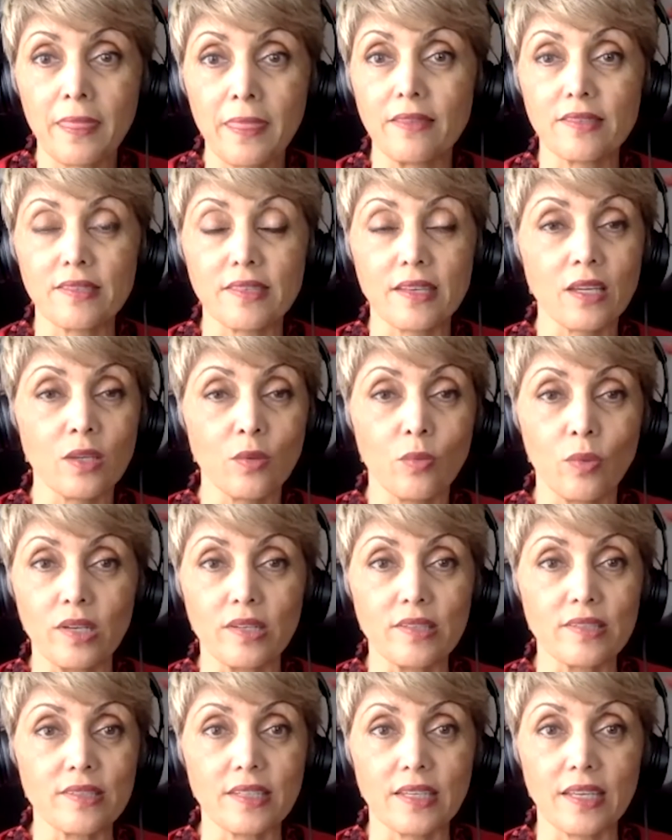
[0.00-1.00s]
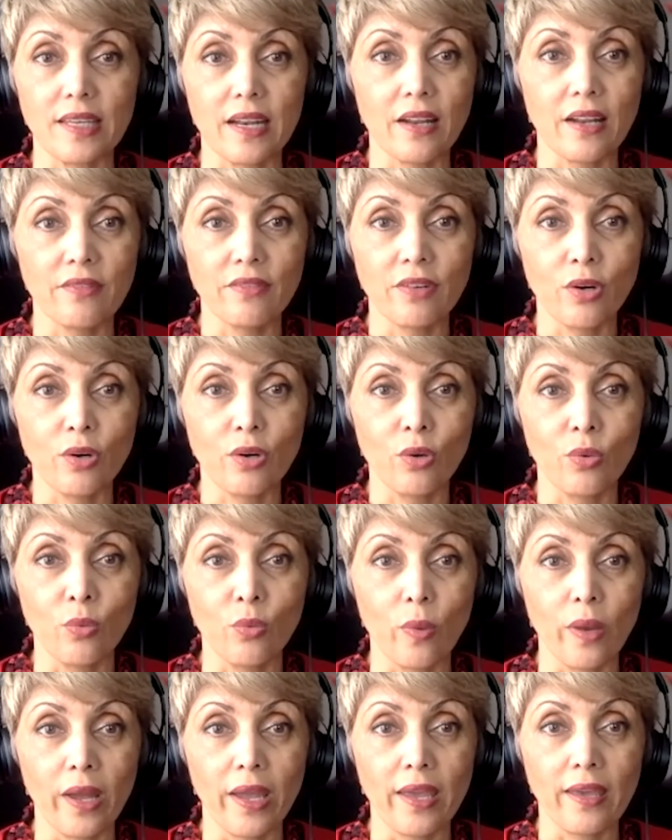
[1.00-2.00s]
And the second one is to get out of our
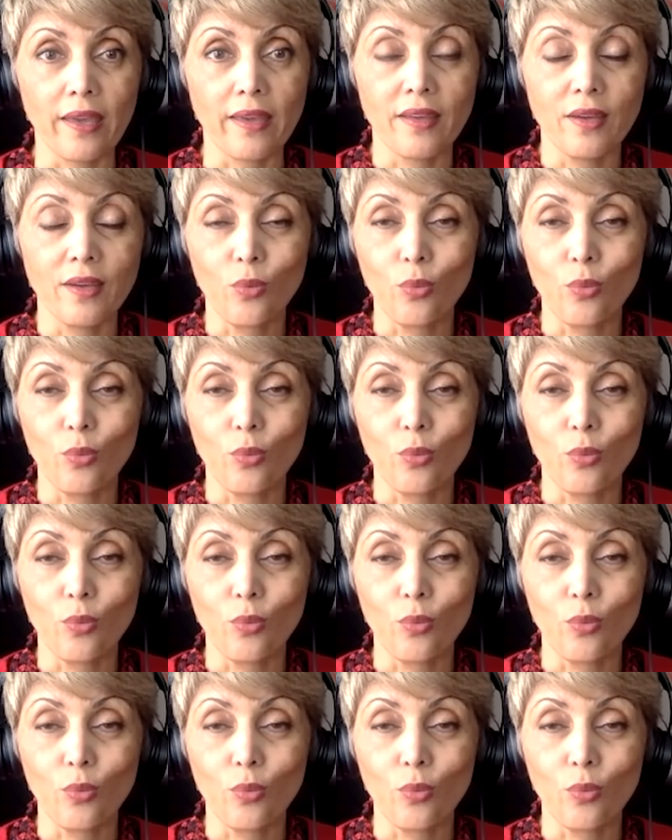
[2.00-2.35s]
own way.